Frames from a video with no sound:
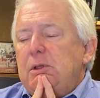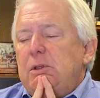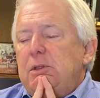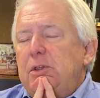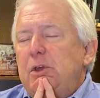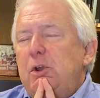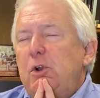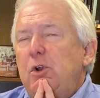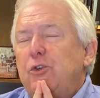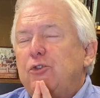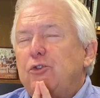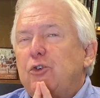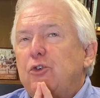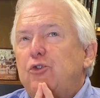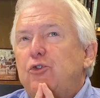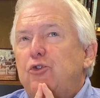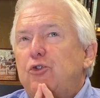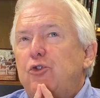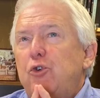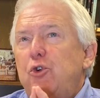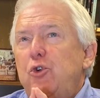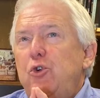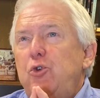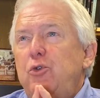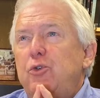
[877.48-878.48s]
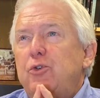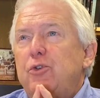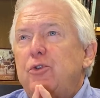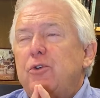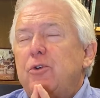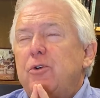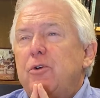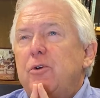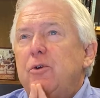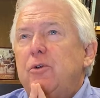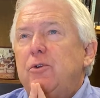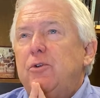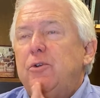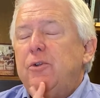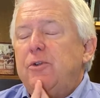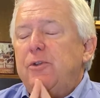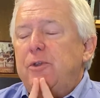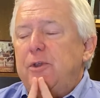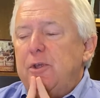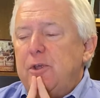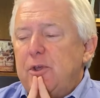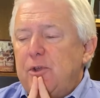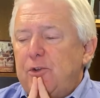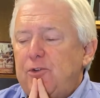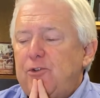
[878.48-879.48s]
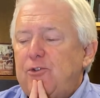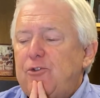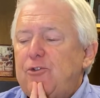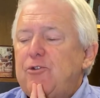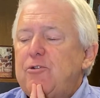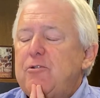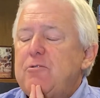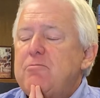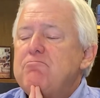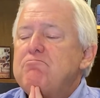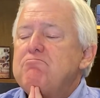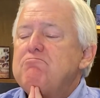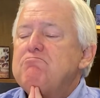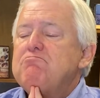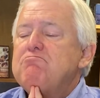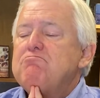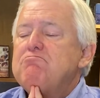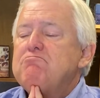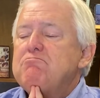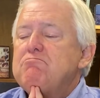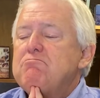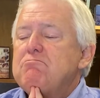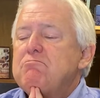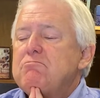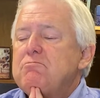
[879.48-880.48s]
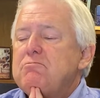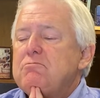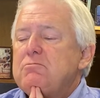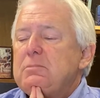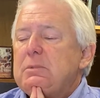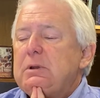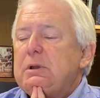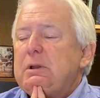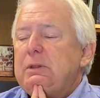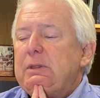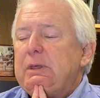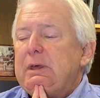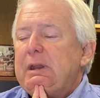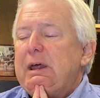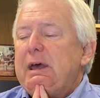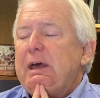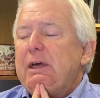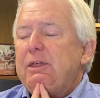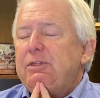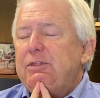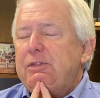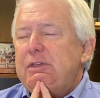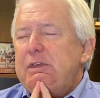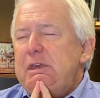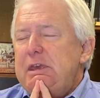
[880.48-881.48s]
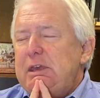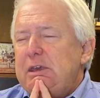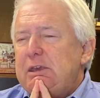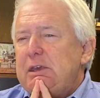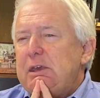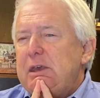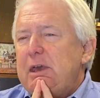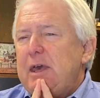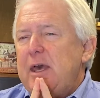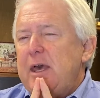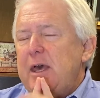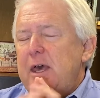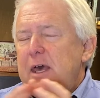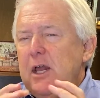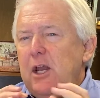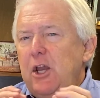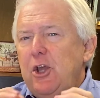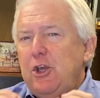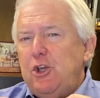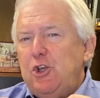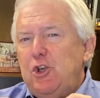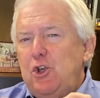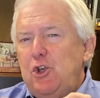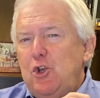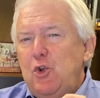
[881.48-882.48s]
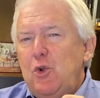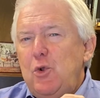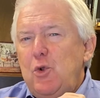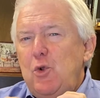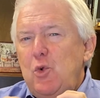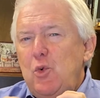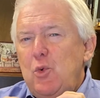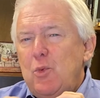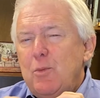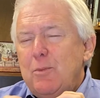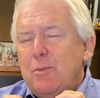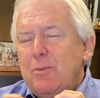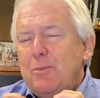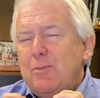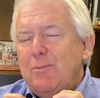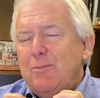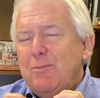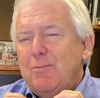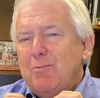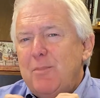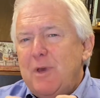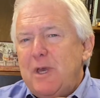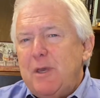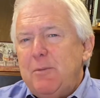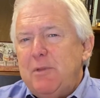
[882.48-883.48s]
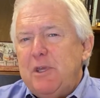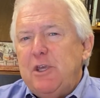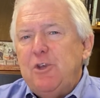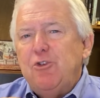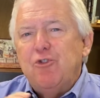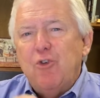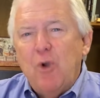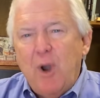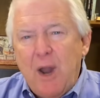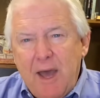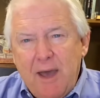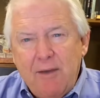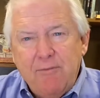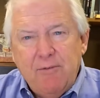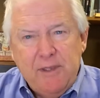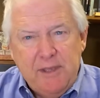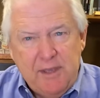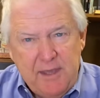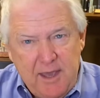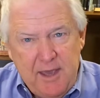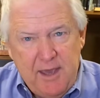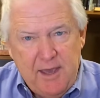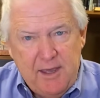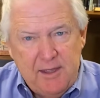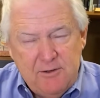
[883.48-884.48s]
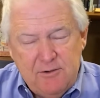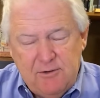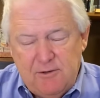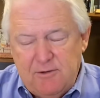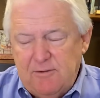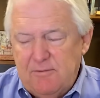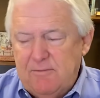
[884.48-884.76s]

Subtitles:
There is a truth to this that I think Elihu may be driving at.